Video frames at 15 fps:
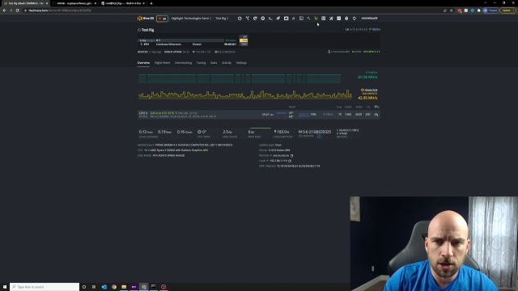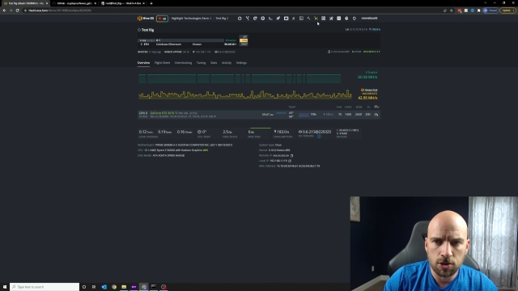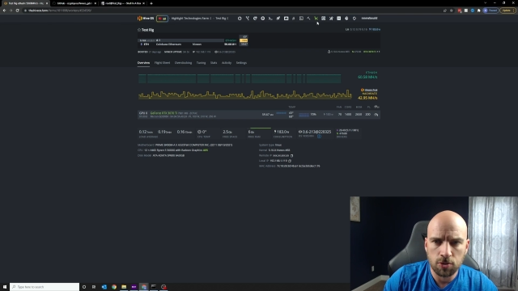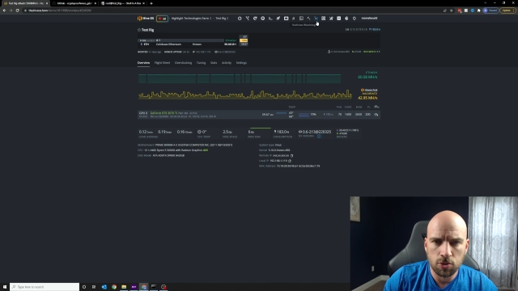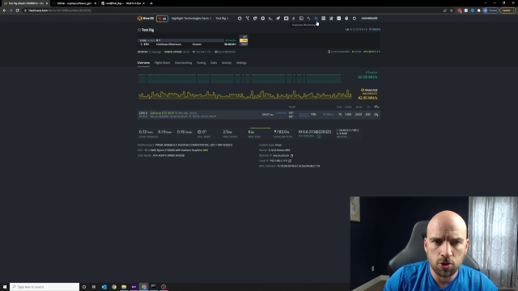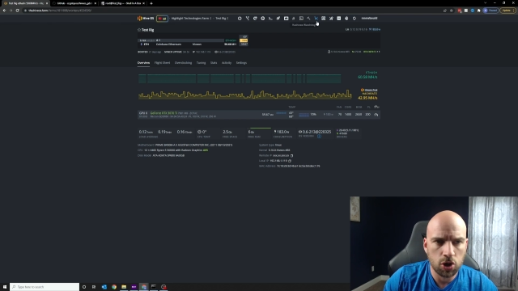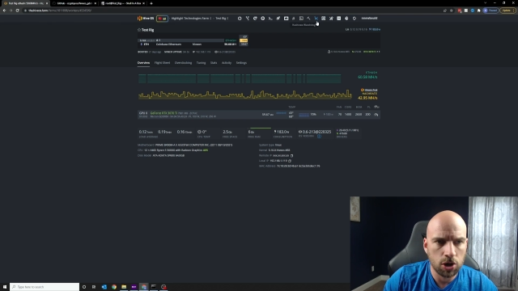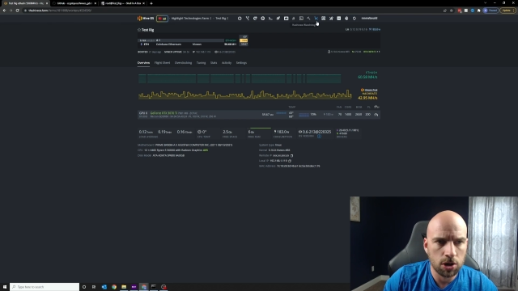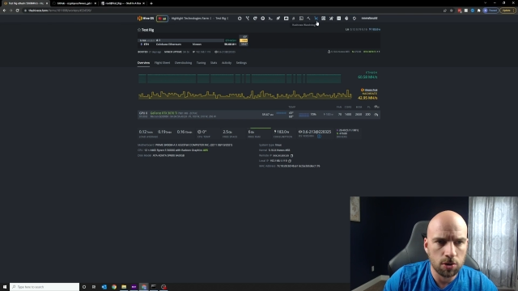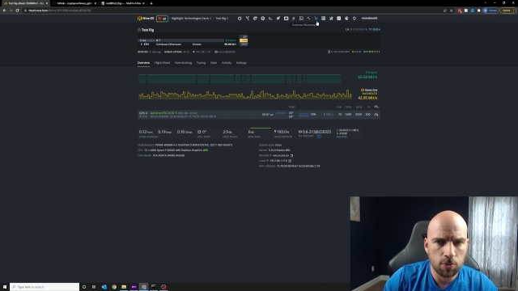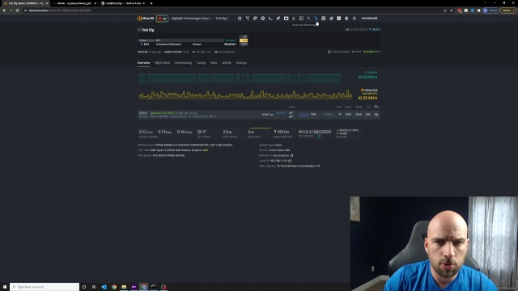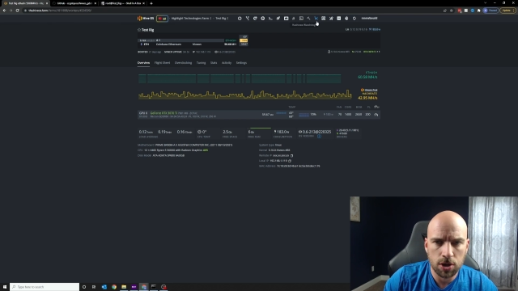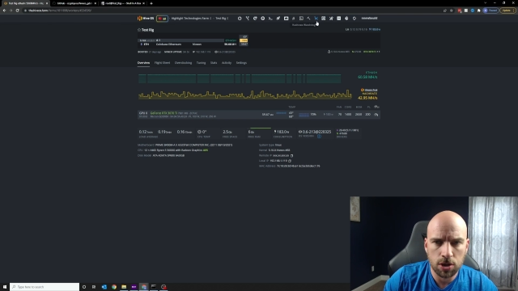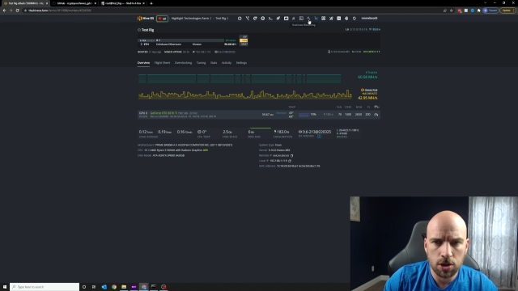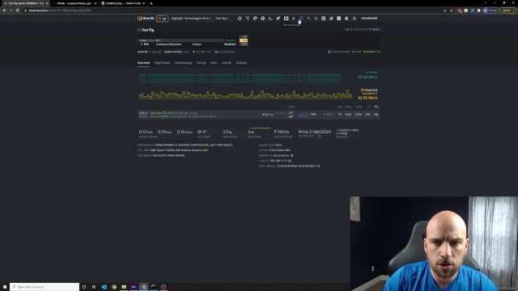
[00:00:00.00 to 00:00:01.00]
so what you're going to
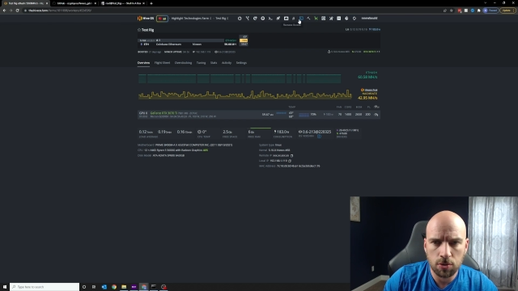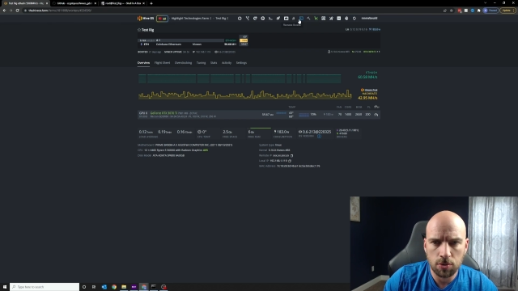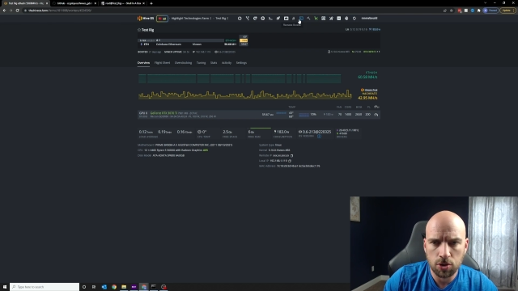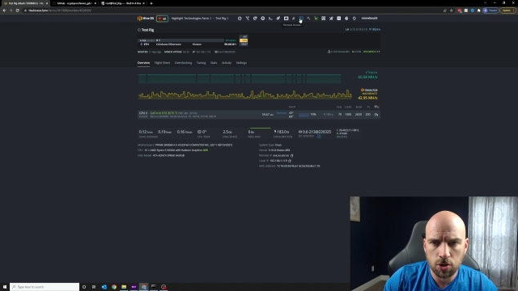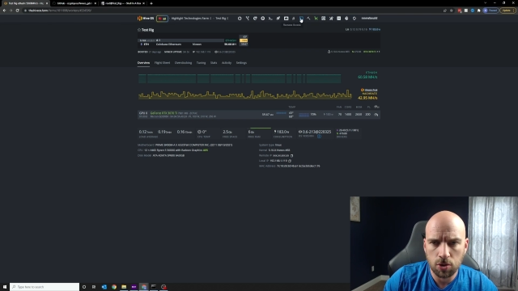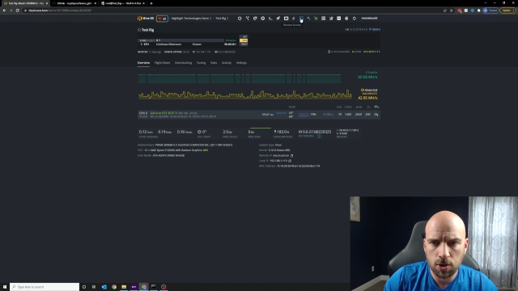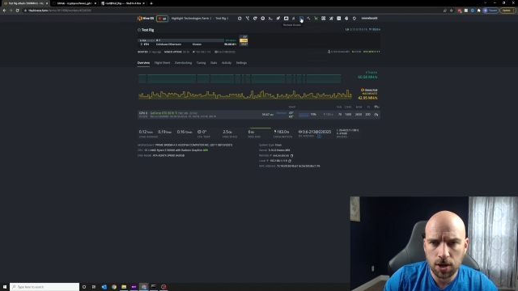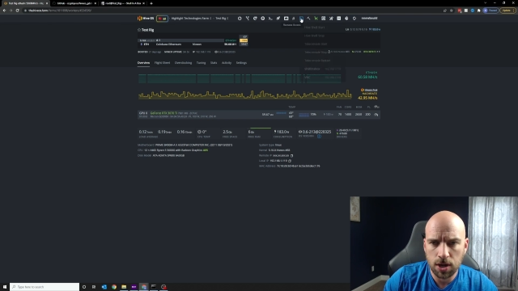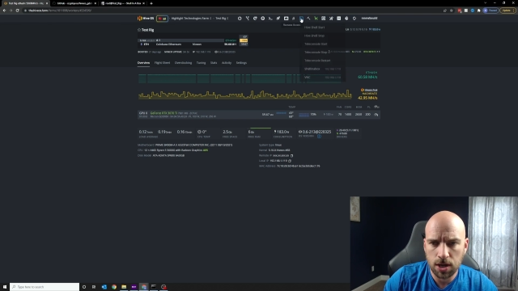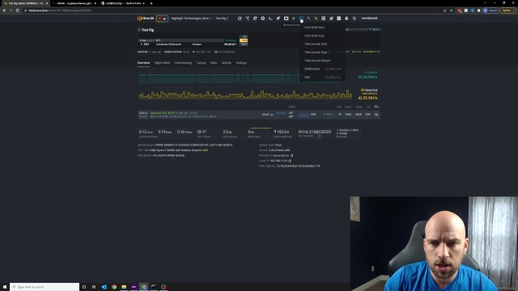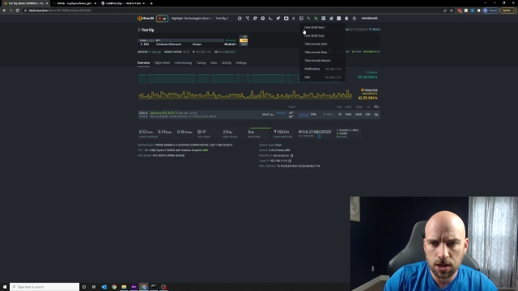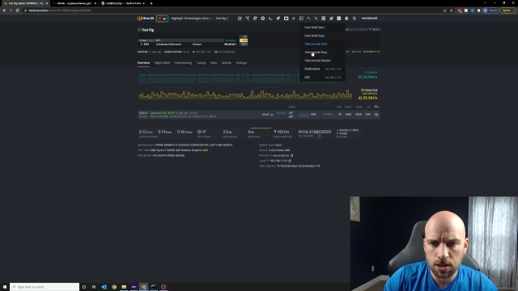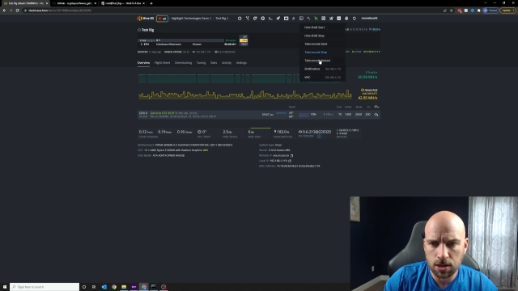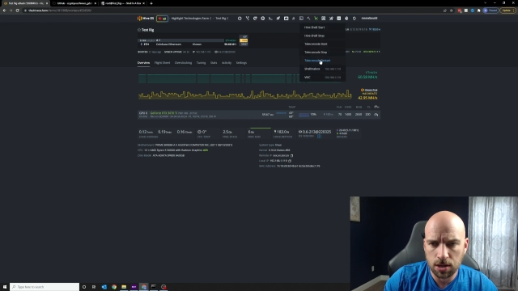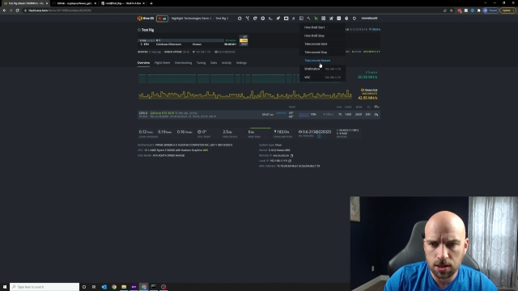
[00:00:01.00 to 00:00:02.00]
want to do is go ahead
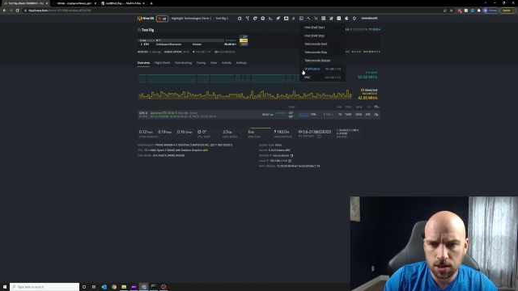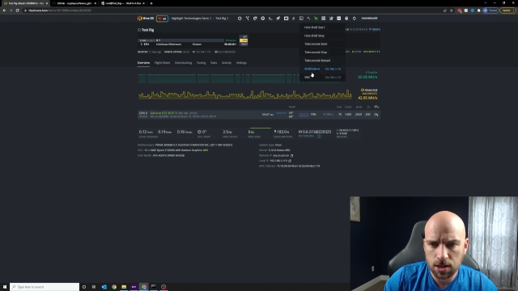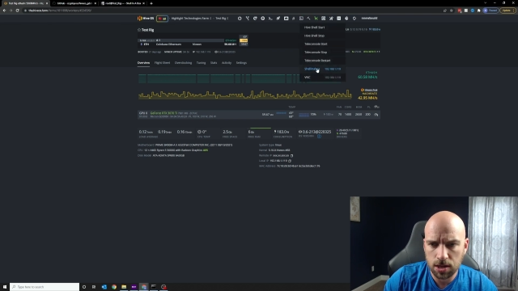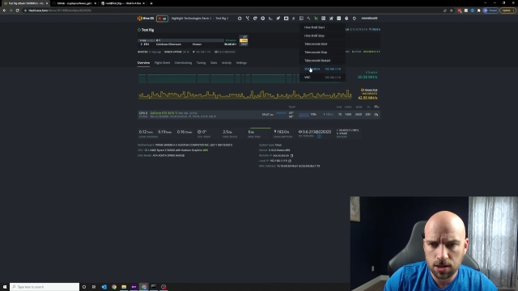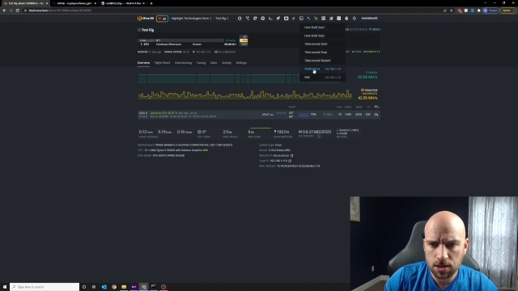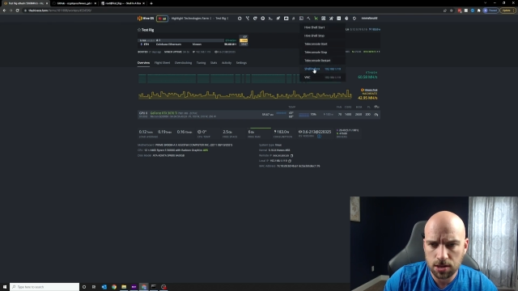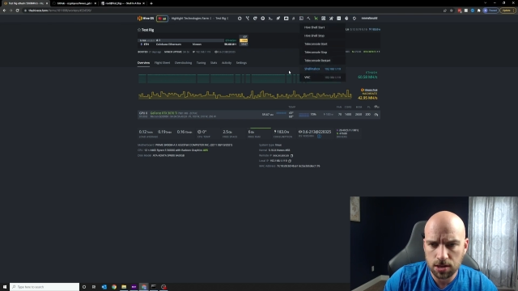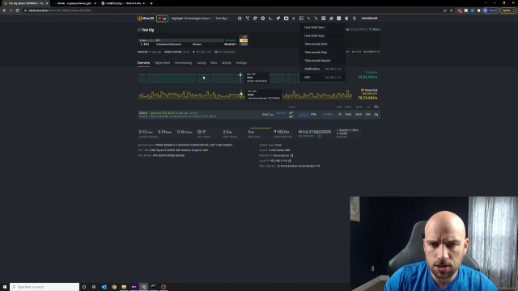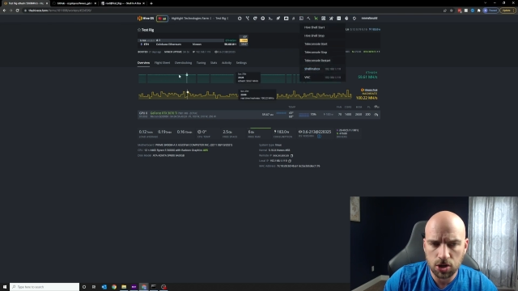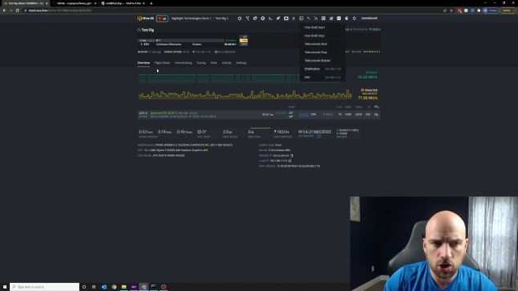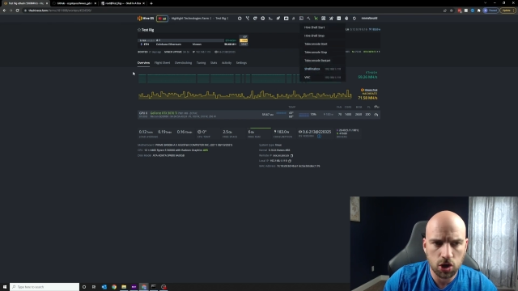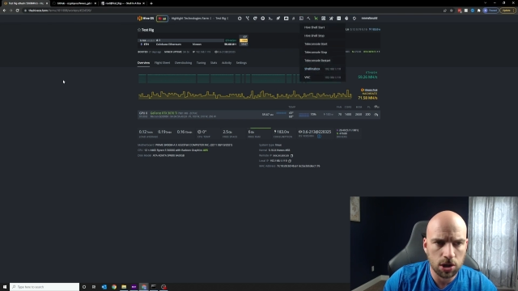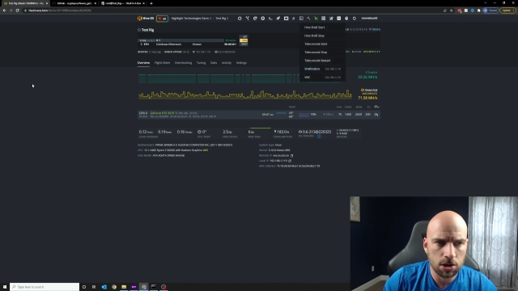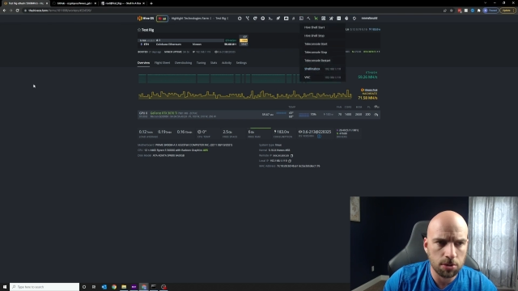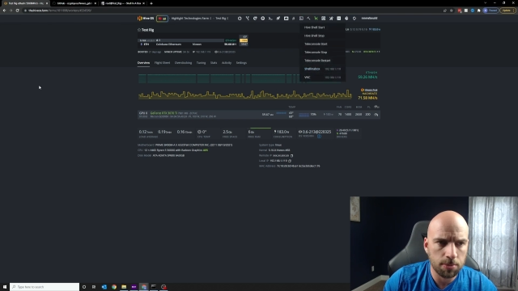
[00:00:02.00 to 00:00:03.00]
and click this.
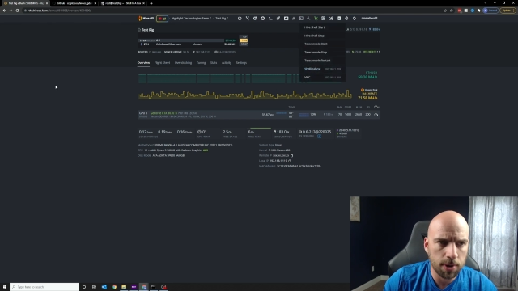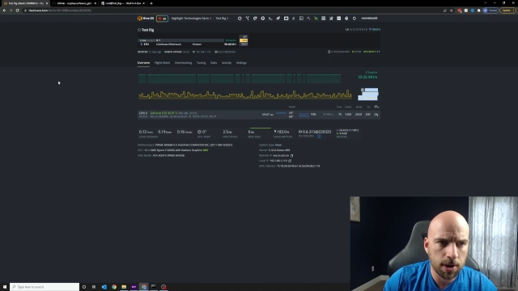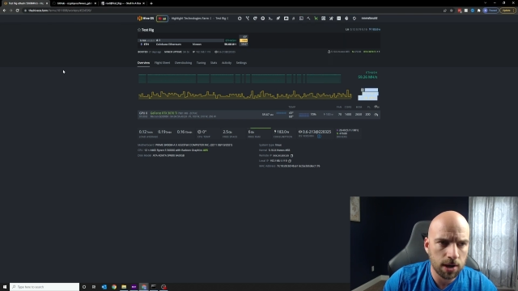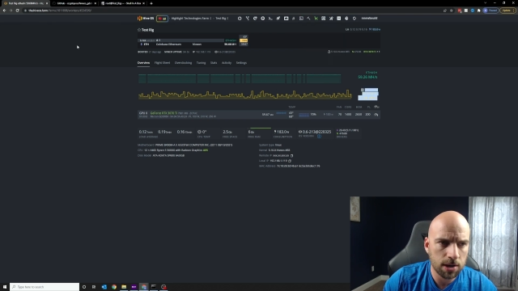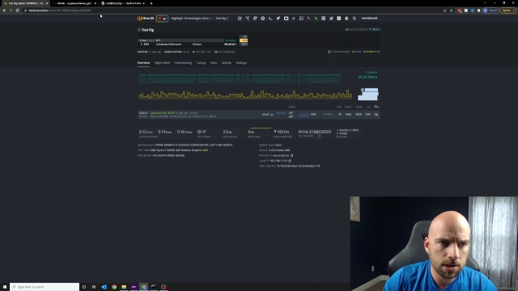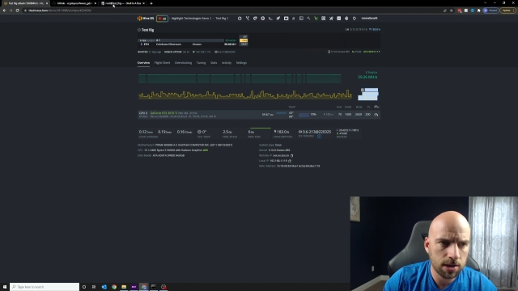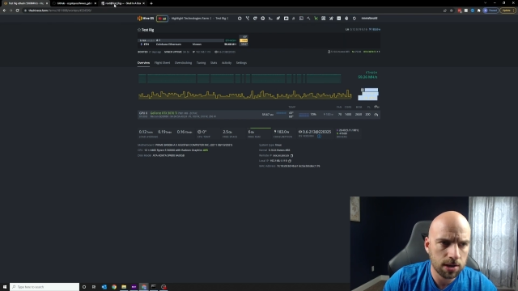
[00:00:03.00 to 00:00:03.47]
Shellinabox